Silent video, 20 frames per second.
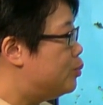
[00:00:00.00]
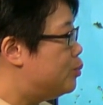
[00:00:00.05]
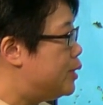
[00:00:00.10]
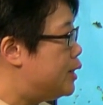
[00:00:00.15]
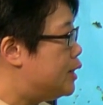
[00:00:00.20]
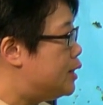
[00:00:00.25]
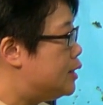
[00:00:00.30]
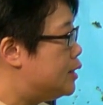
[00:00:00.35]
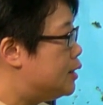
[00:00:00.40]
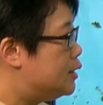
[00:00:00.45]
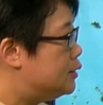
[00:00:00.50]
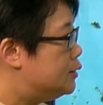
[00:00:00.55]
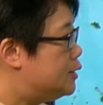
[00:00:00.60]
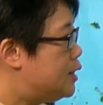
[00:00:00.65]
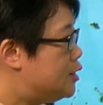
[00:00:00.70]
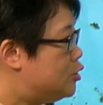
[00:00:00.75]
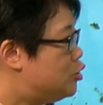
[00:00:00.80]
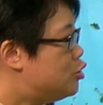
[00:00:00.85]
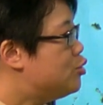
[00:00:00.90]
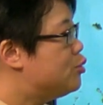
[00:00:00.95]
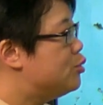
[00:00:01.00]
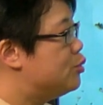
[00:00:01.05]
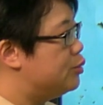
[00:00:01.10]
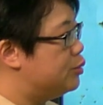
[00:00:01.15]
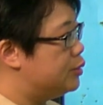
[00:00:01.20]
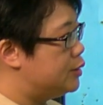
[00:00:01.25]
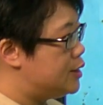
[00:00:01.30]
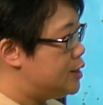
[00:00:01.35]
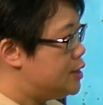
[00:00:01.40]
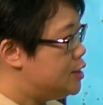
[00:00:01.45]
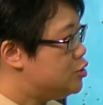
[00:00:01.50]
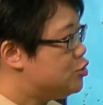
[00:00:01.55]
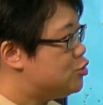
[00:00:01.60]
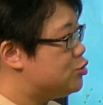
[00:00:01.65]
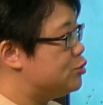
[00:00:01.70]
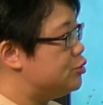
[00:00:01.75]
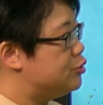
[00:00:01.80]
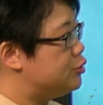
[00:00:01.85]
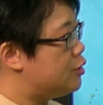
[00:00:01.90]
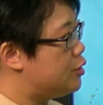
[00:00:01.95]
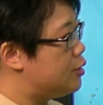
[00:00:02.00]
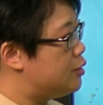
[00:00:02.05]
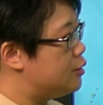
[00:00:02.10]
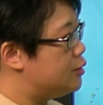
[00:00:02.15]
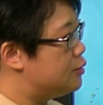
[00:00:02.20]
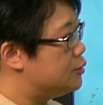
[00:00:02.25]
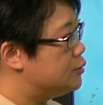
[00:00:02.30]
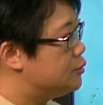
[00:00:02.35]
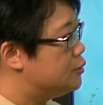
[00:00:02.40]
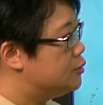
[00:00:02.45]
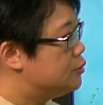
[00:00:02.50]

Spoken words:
we need to issue the